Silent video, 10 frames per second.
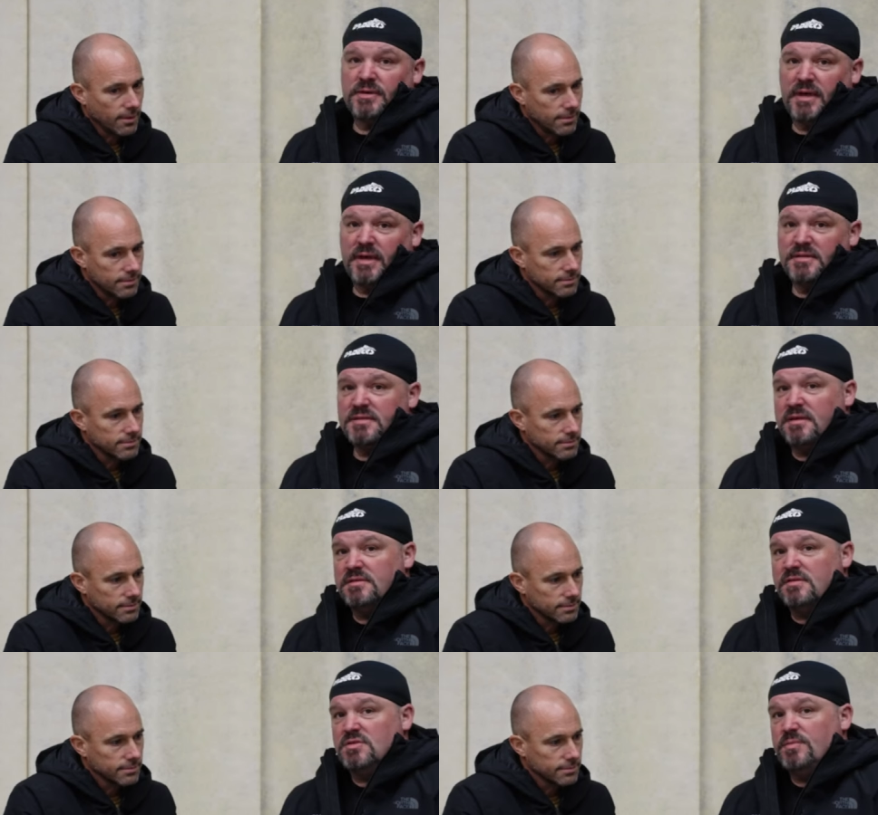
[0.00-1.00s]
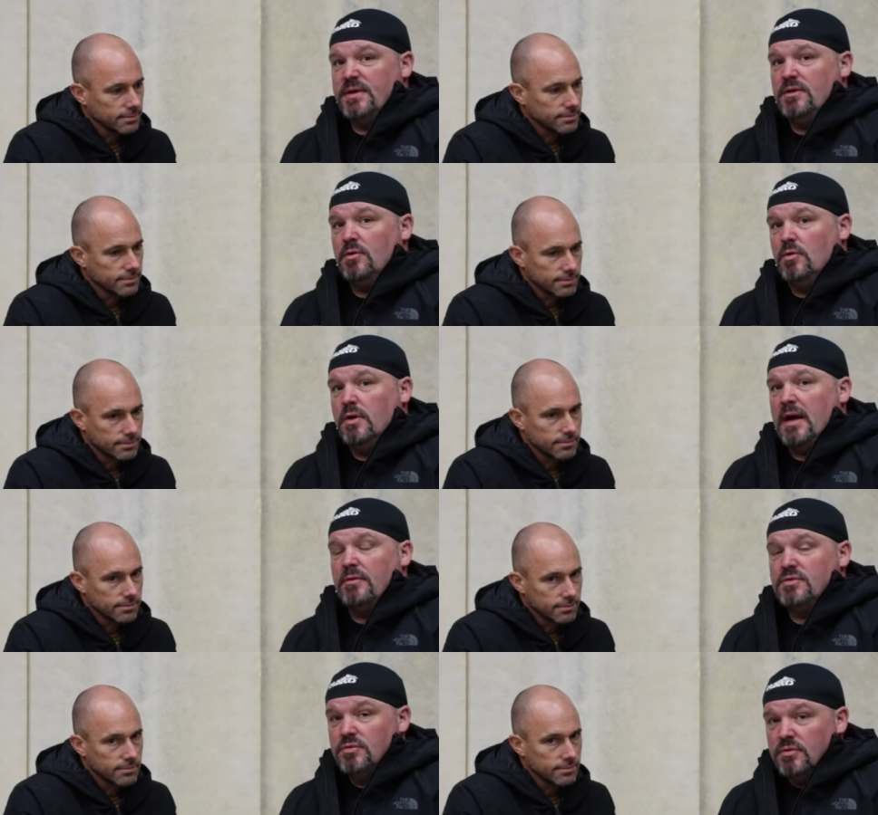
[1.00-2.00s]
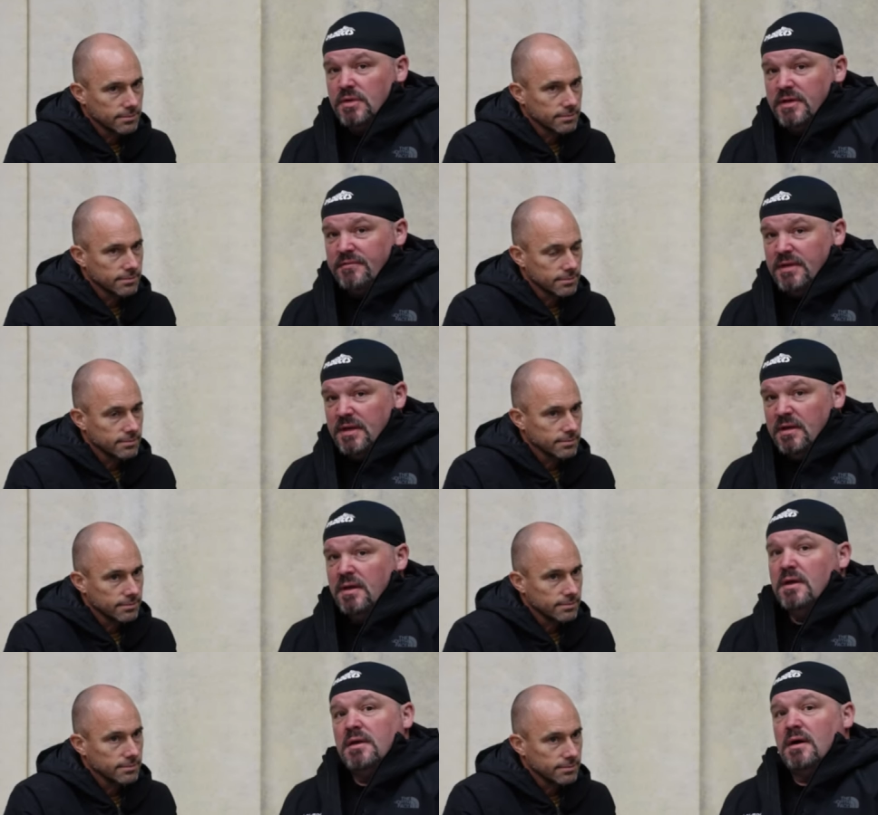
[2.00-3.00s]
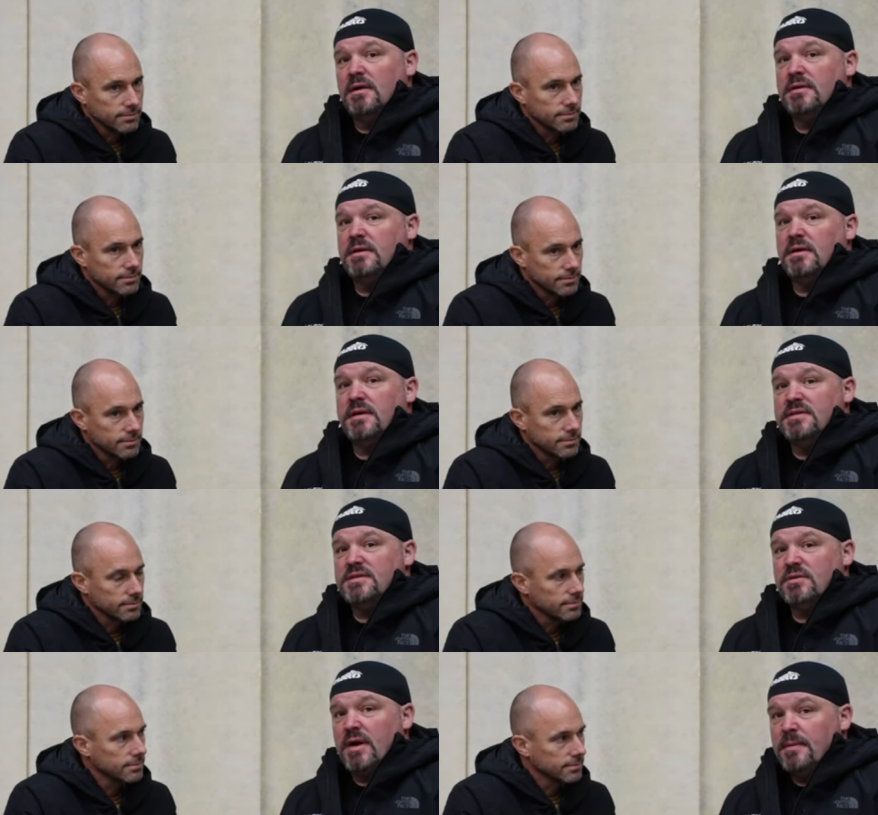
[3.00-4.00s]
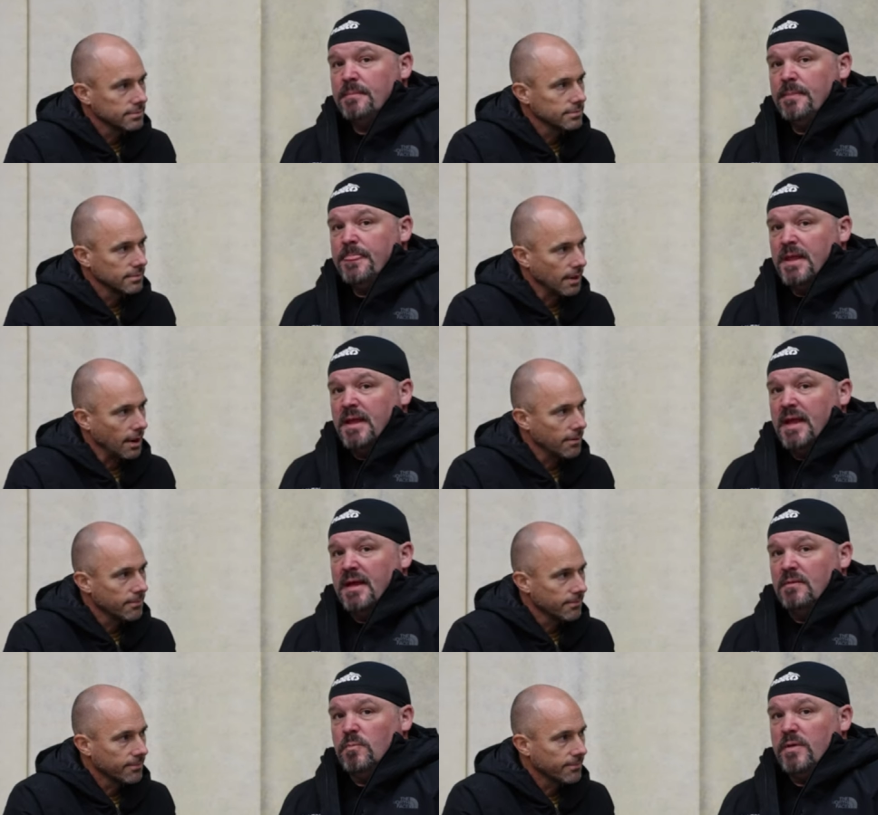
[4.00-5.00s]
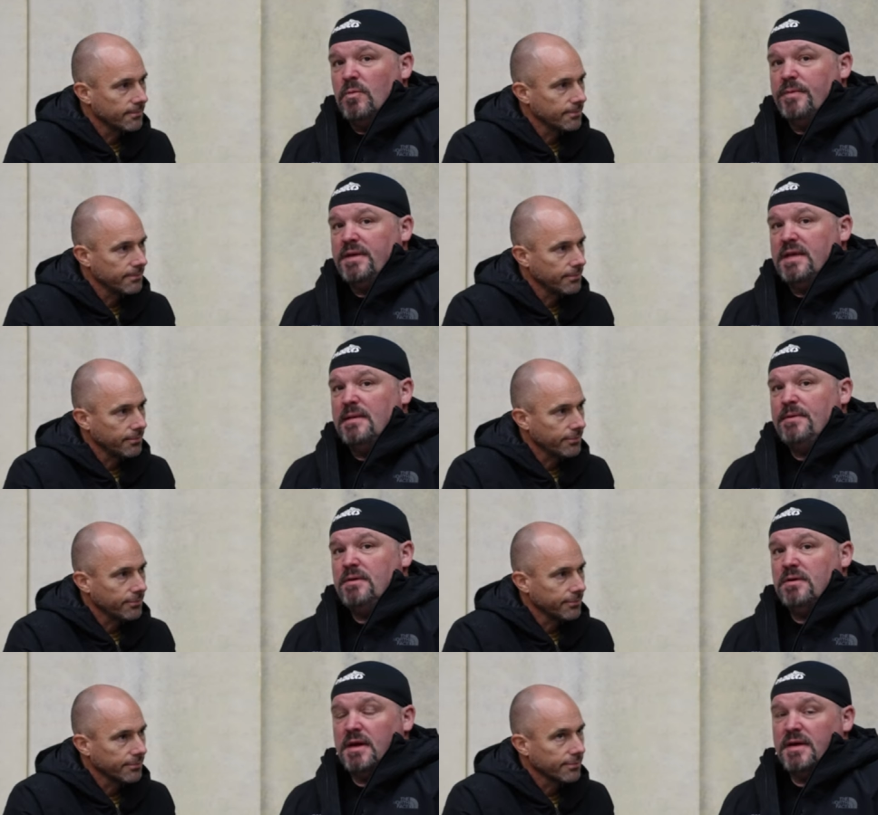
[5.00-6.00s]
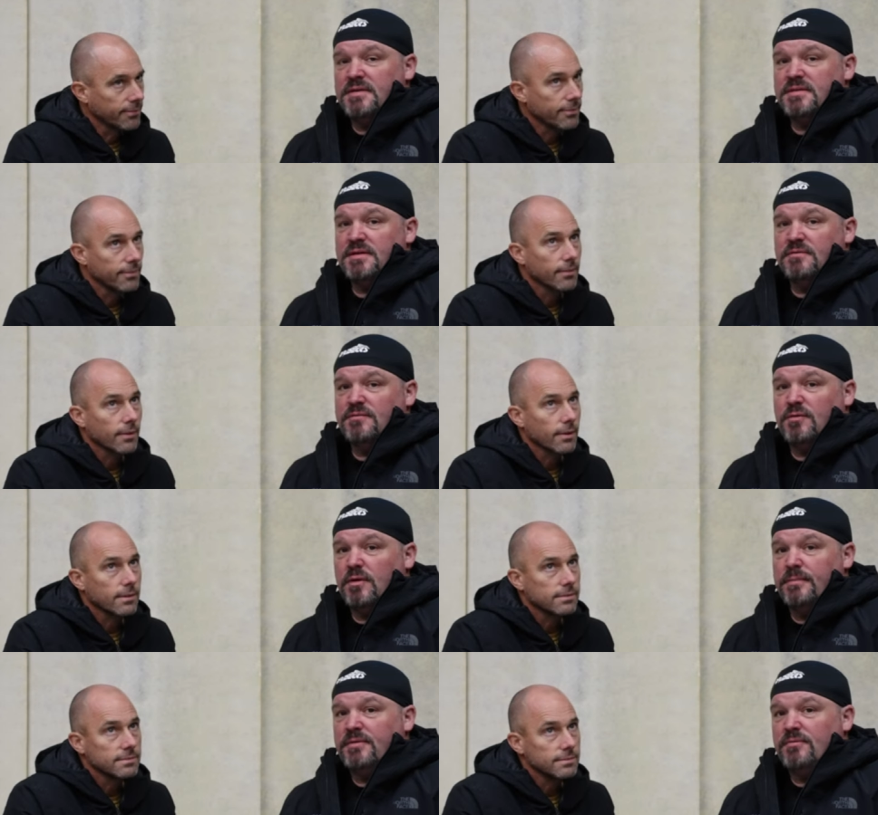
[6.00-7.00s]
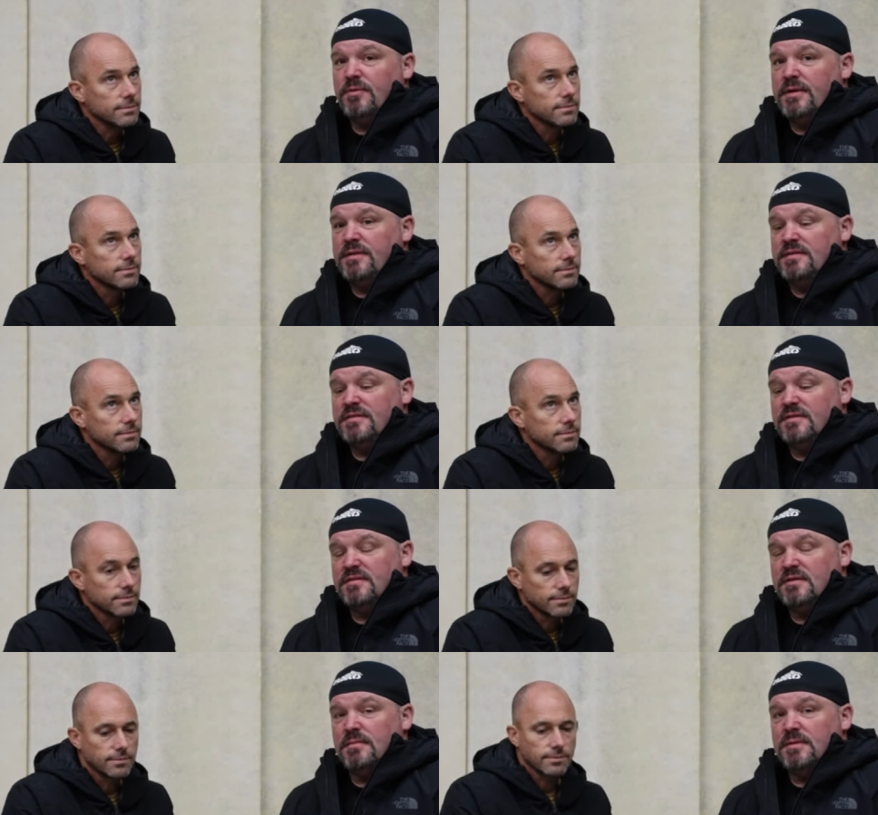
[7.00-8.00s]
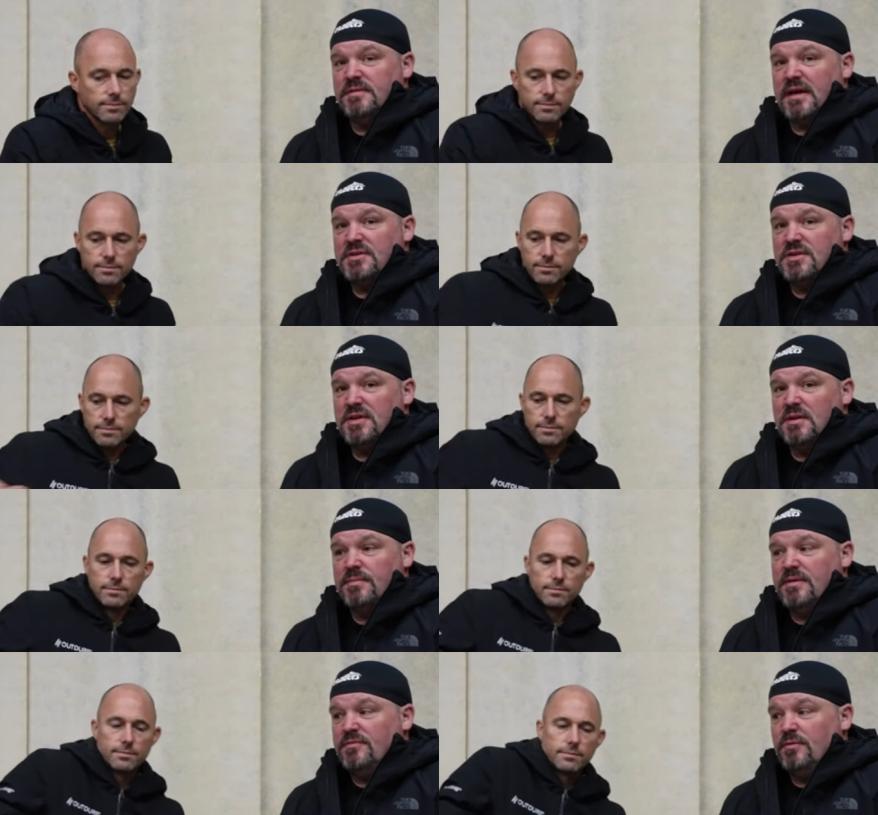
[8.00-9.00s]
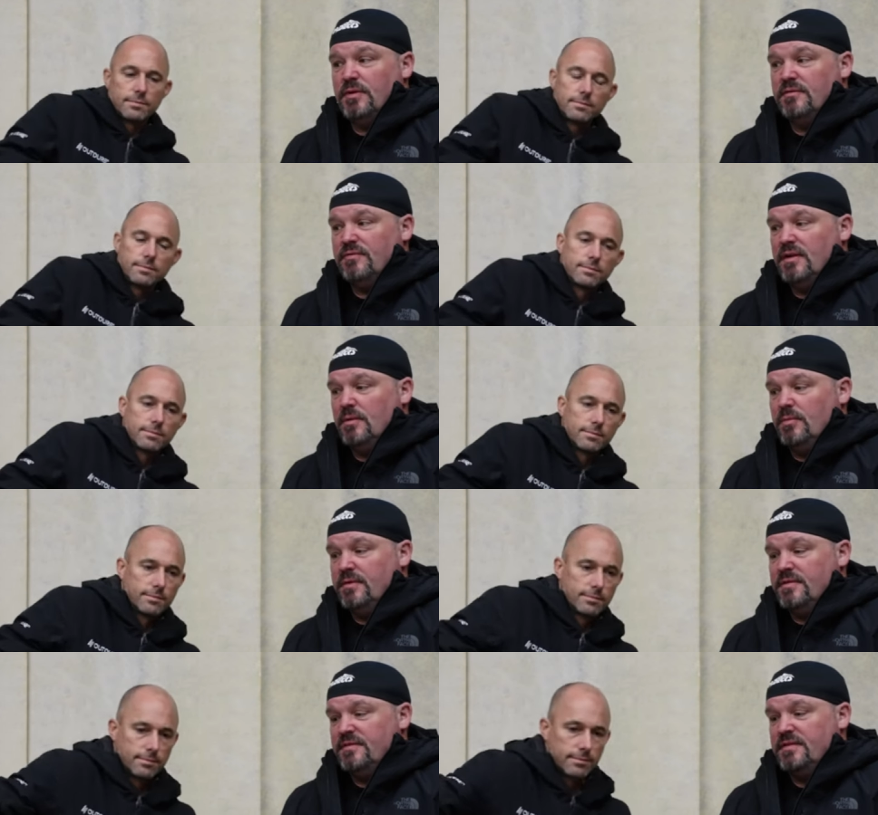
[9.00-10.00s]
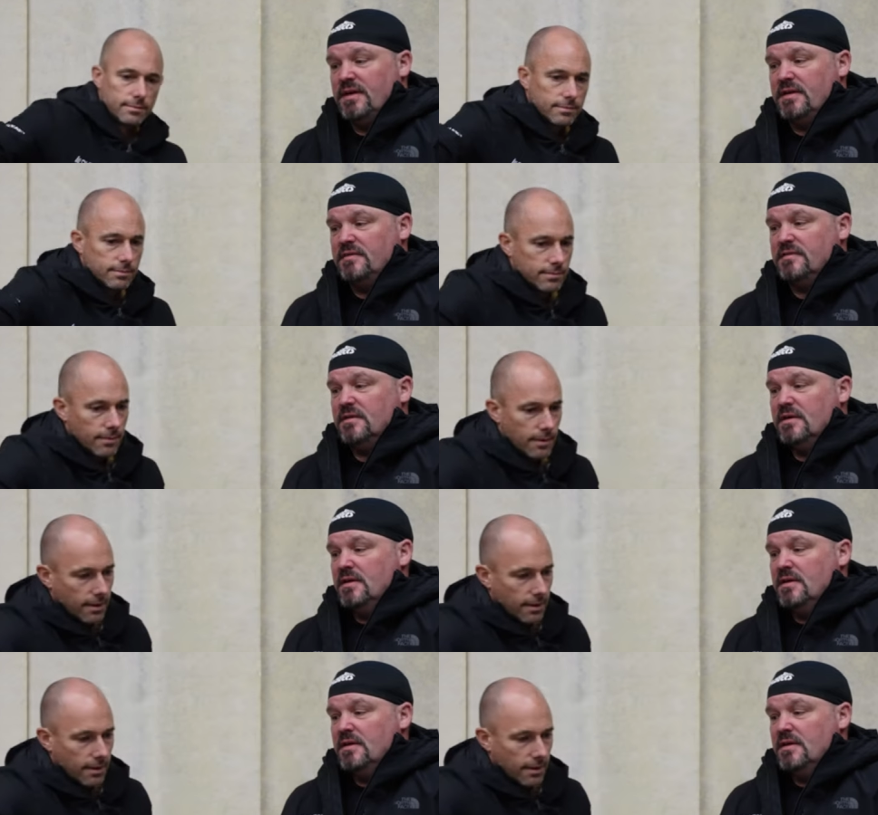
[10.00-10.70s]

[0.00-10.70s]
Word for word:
Speaker 1: Dax on social media or Outdoor Living on uh, Instagram. Yeah. And we will be keeping you guys informed of when this system is actually going to be fully available in the States.